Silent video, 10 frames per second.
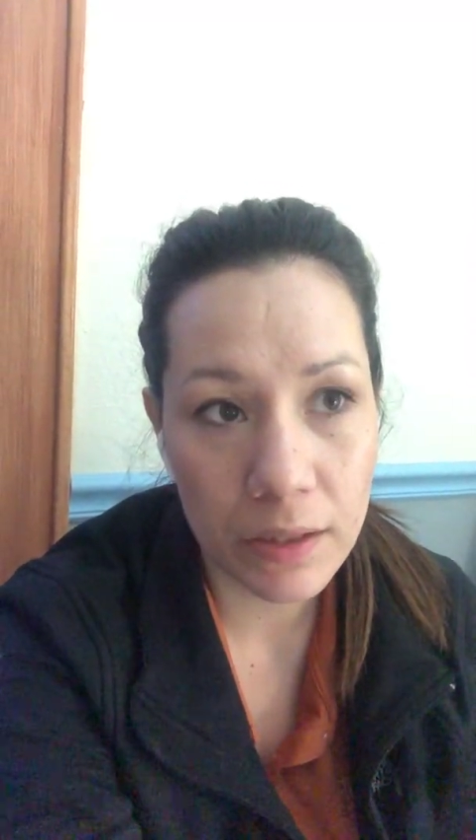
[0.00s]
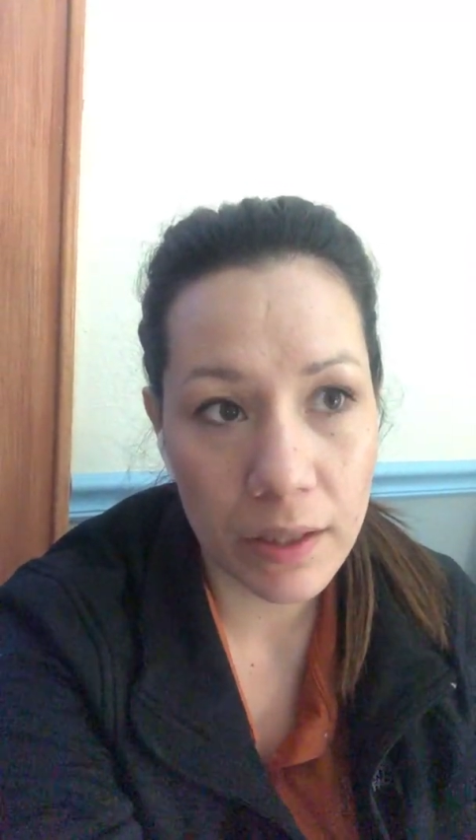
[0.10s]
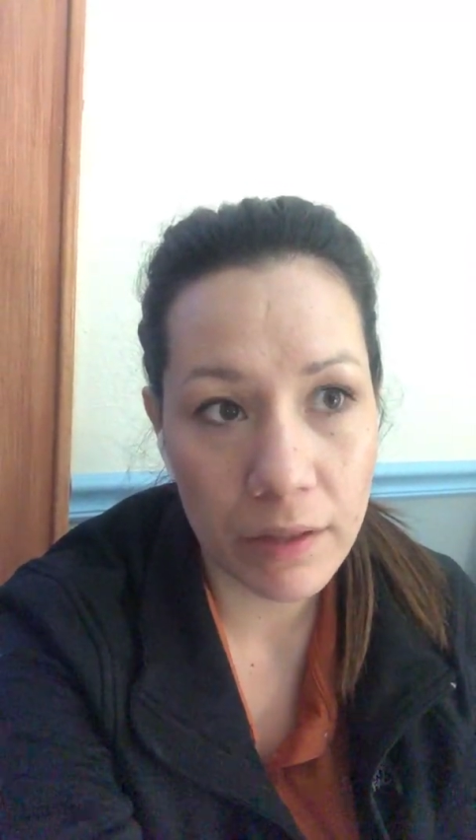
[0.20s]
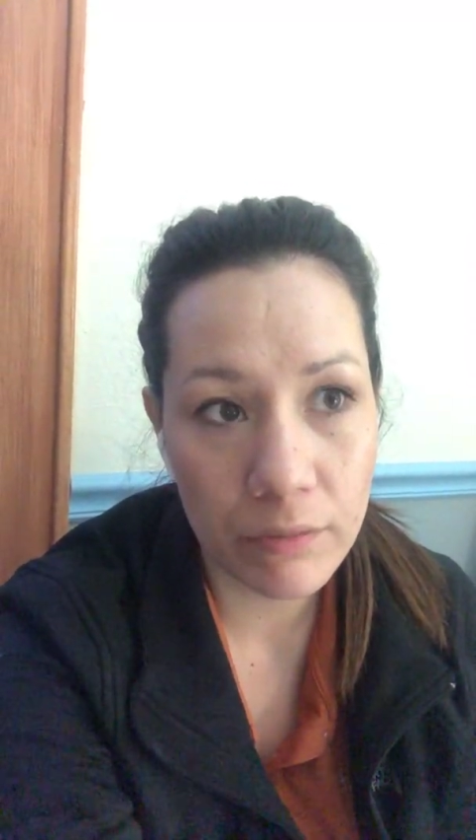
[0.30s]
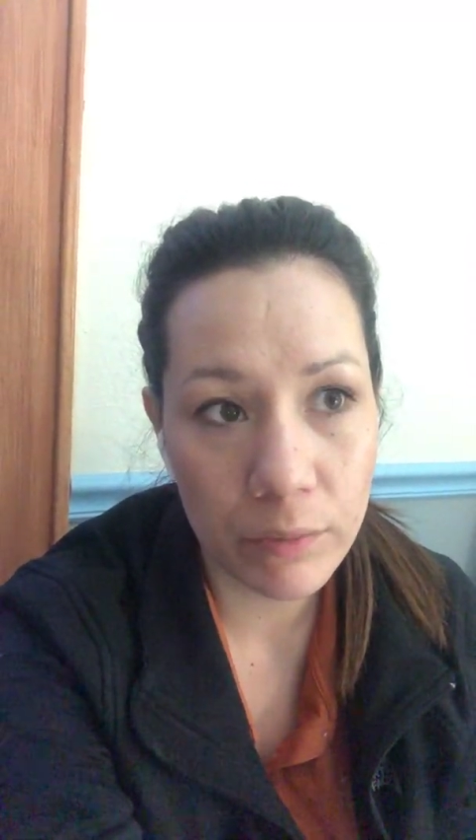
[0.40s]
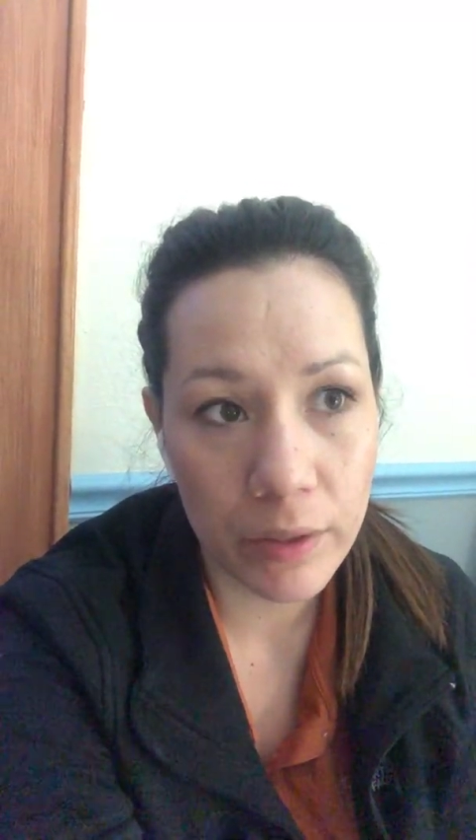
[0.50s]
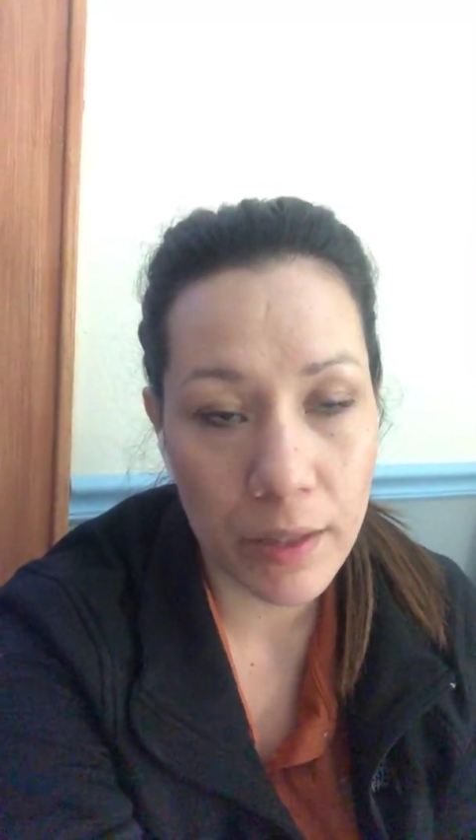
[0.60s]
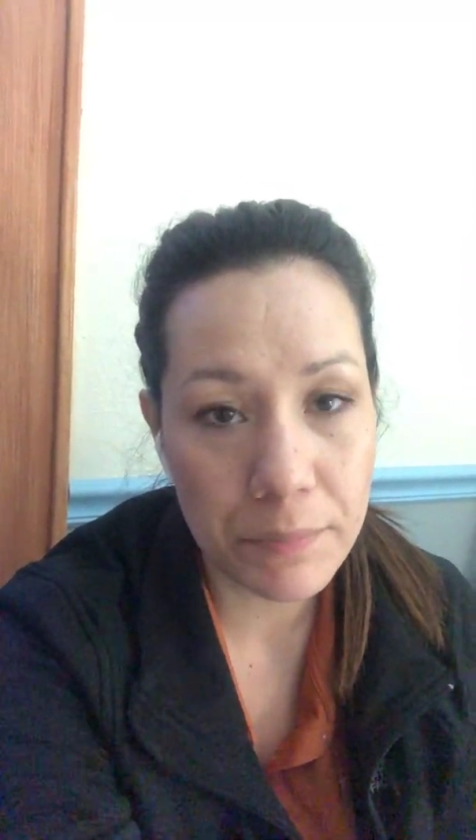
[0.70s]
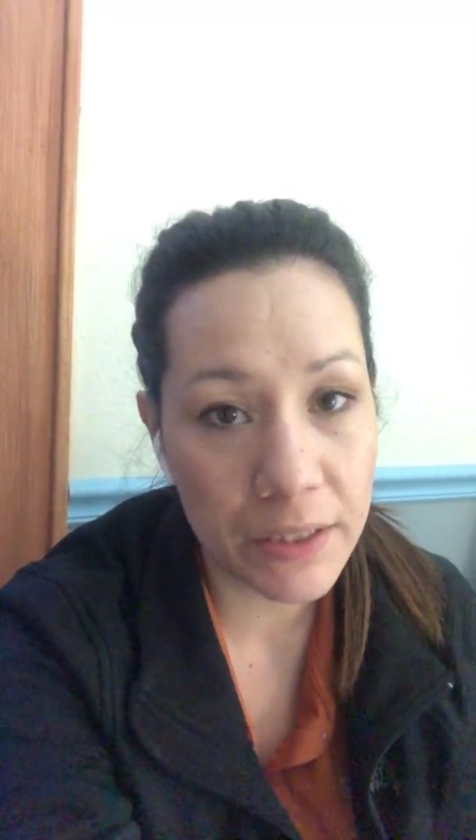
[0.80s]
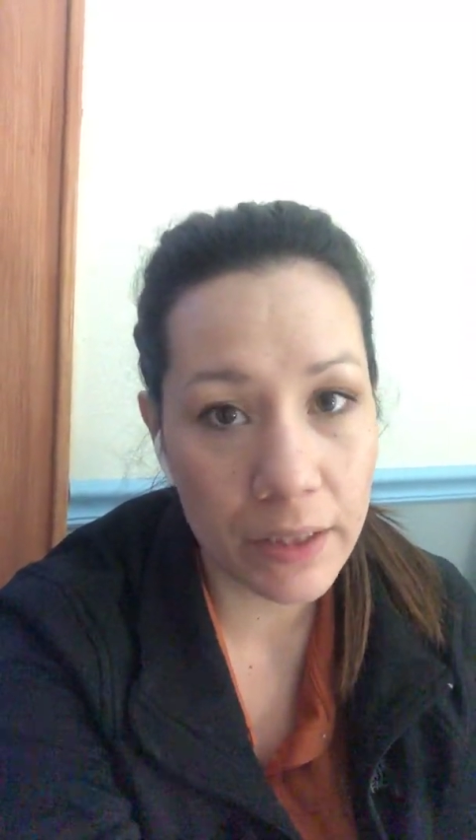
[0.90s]
everyone
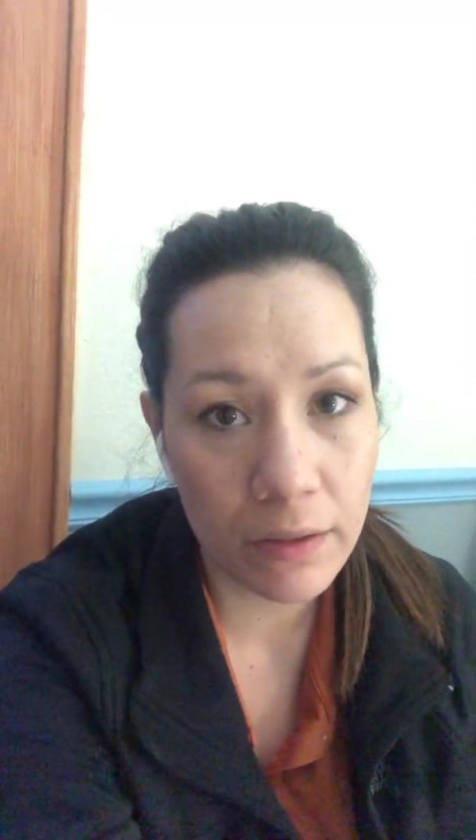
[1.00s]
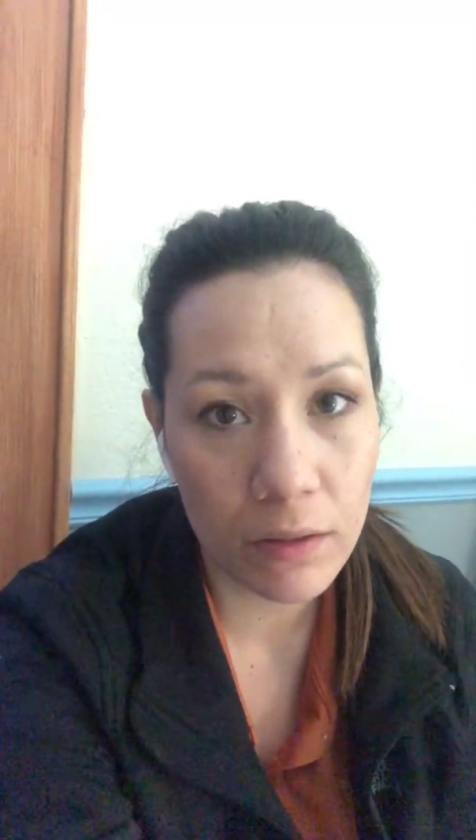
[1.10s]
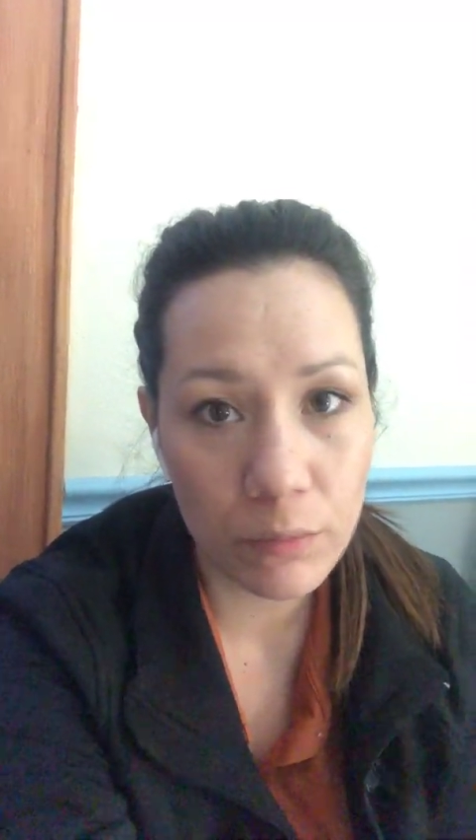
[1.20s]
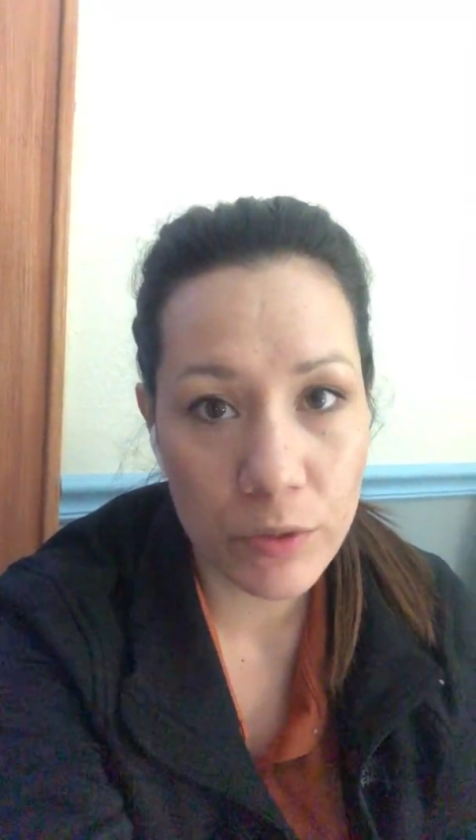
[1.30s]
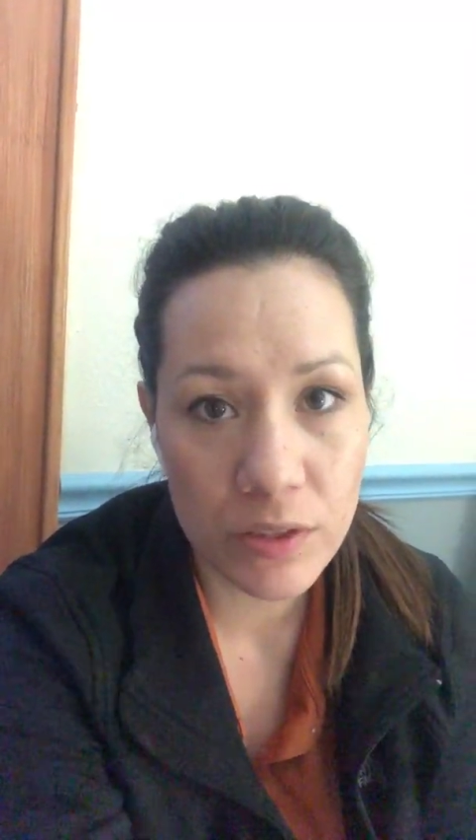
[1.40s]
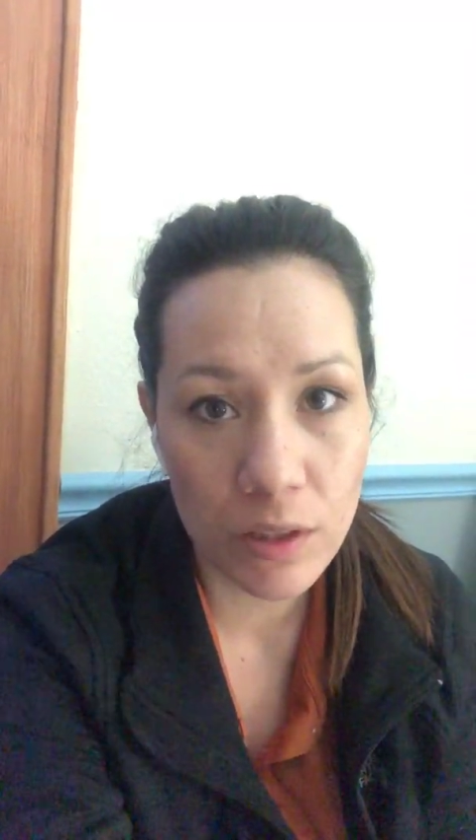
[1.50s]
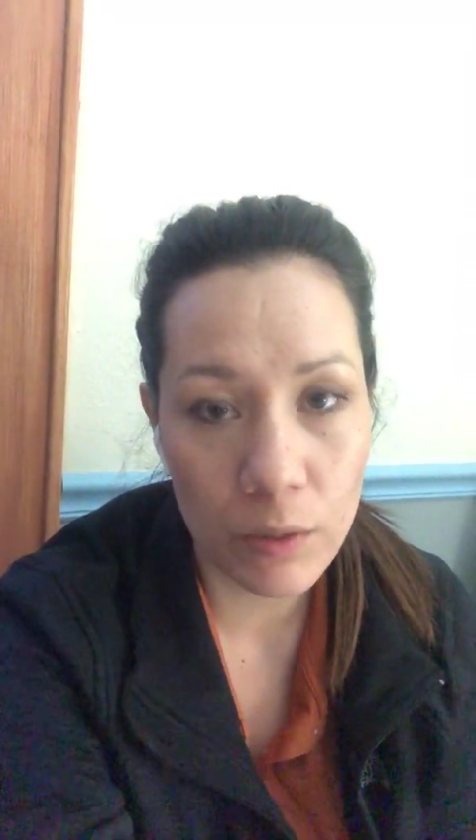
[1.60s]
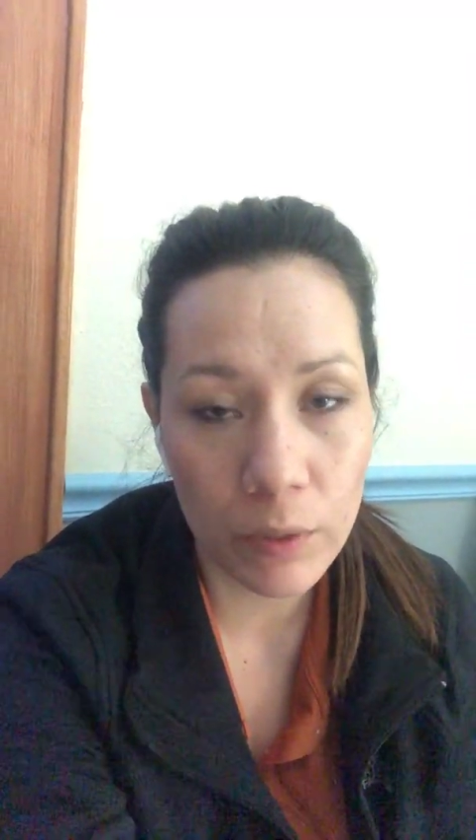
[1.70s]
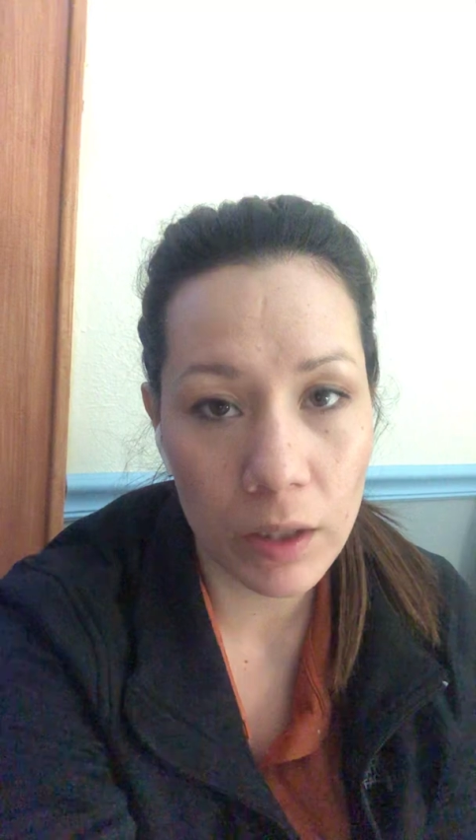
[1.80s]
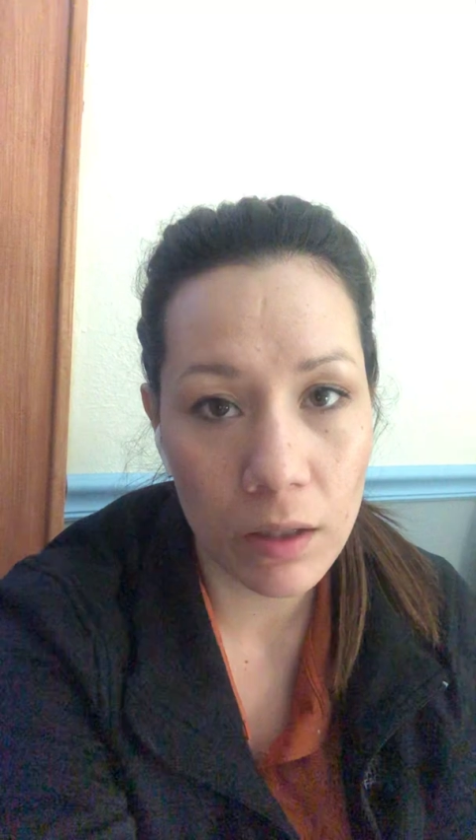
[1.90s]
updated on what's
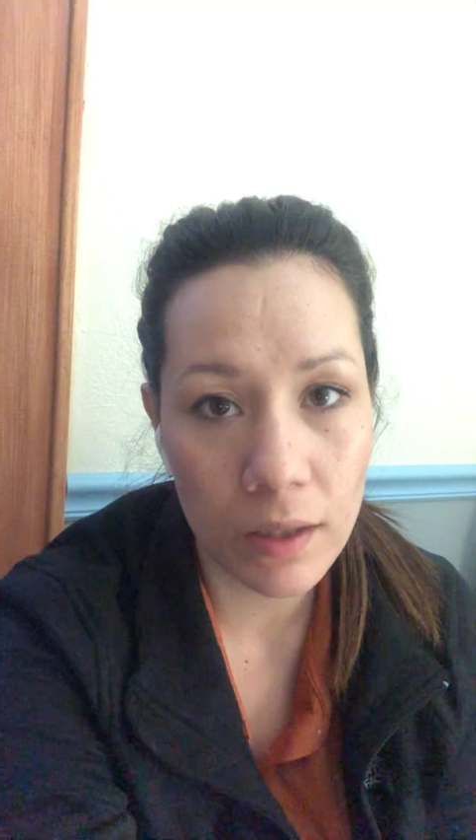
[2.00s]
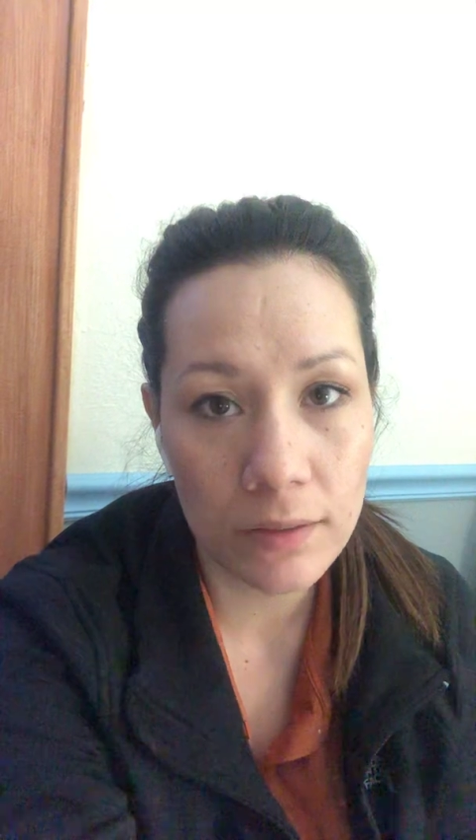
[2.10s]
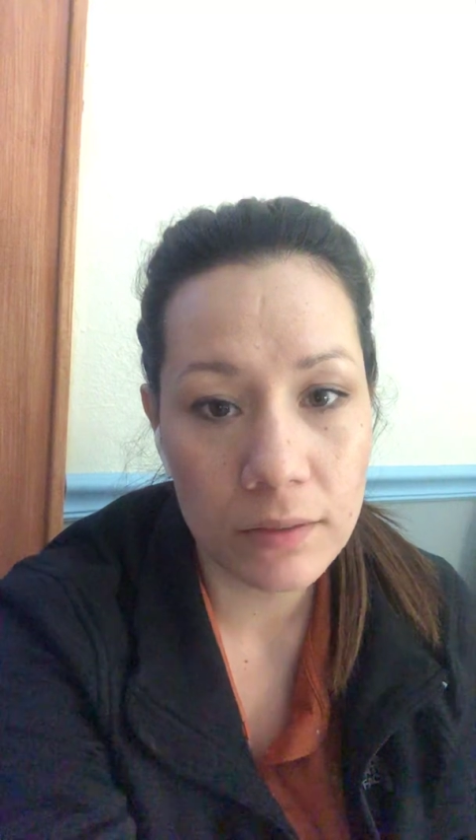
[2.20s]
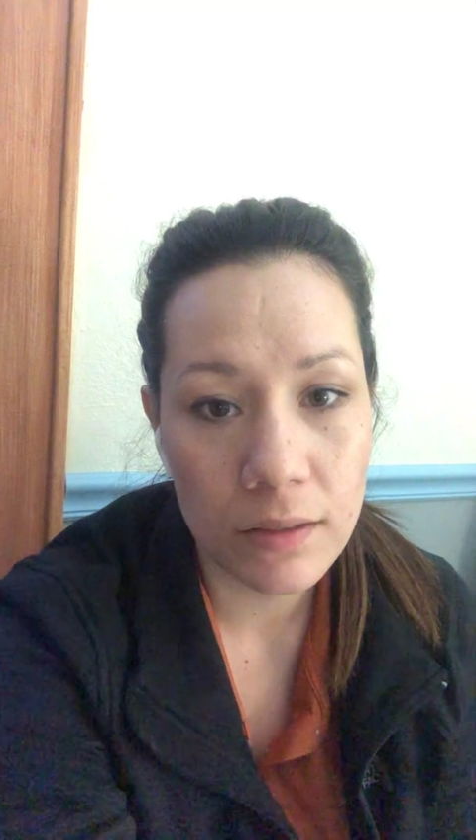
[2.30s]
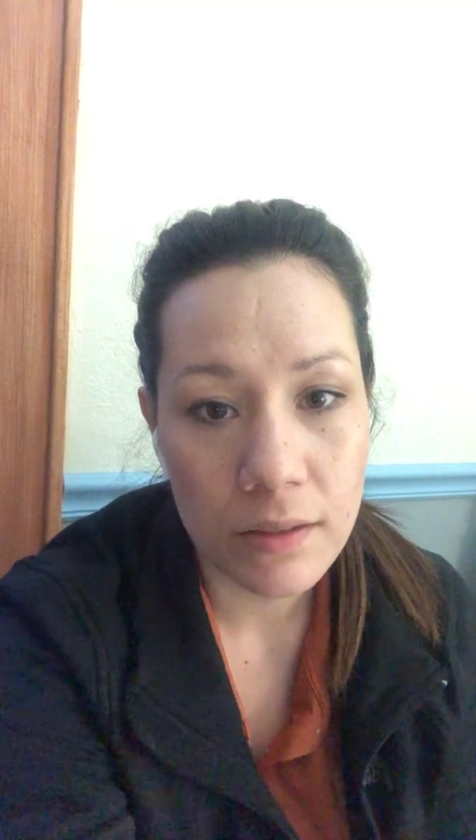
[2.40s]
going on.